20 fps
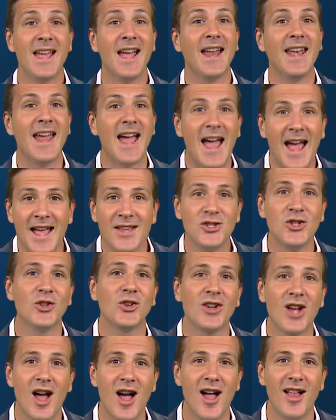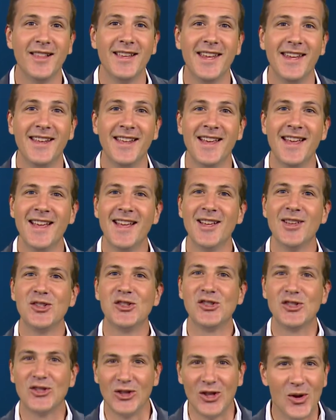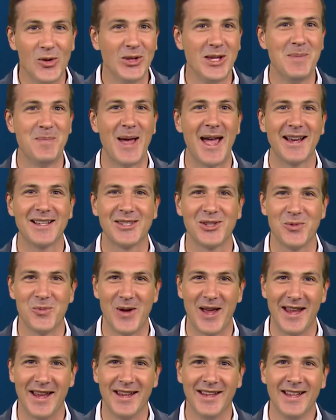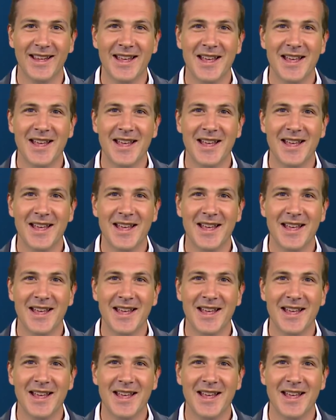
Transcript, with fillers: And as your colleague slowly backs away,